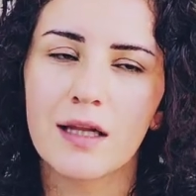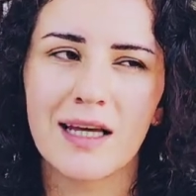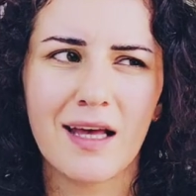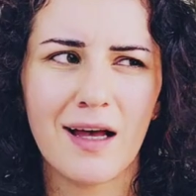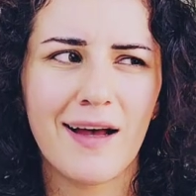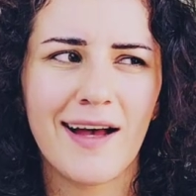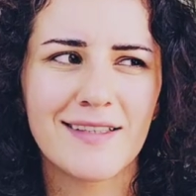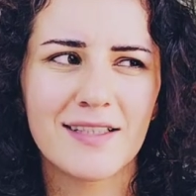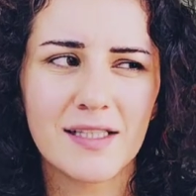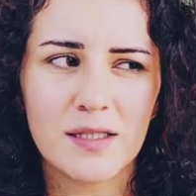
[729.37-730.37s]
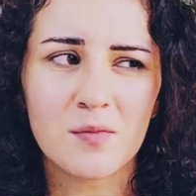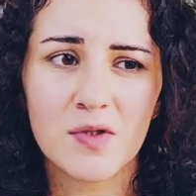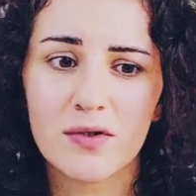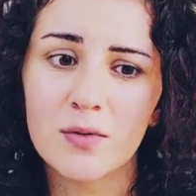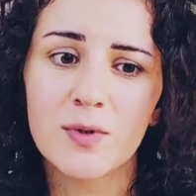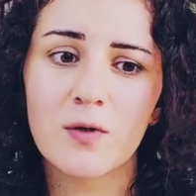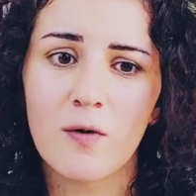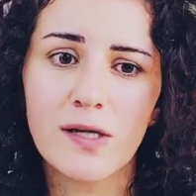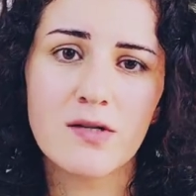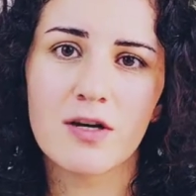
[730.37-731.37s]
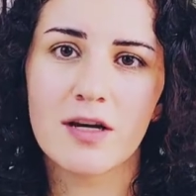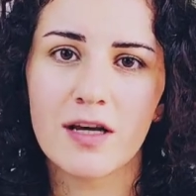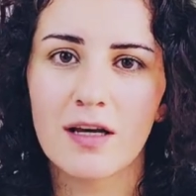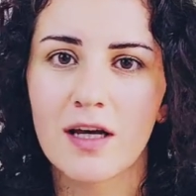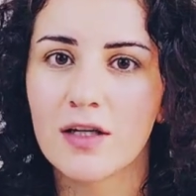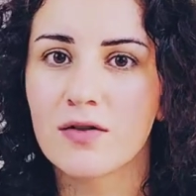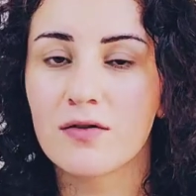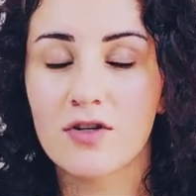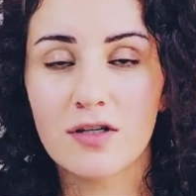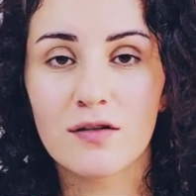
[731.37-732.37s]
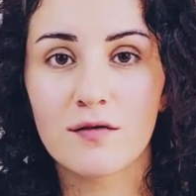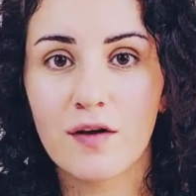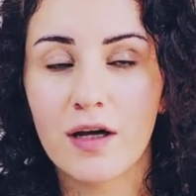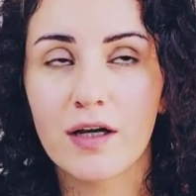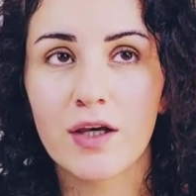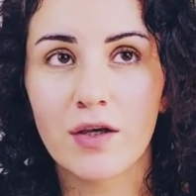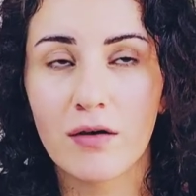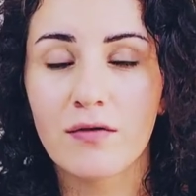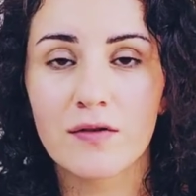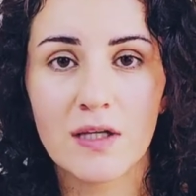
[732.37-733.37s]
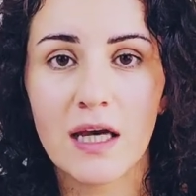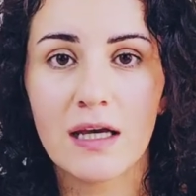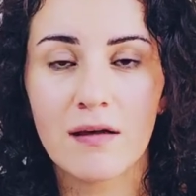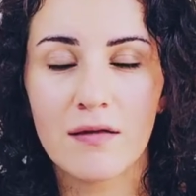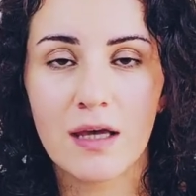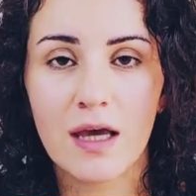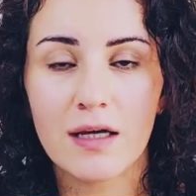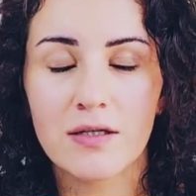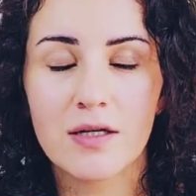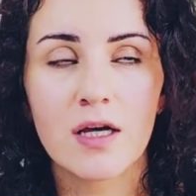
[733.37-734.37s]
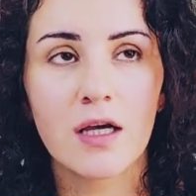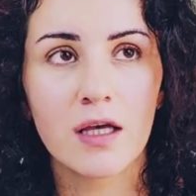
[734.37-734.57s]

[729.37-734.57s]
Like, I see some stupid questioning to justify you staying in the cage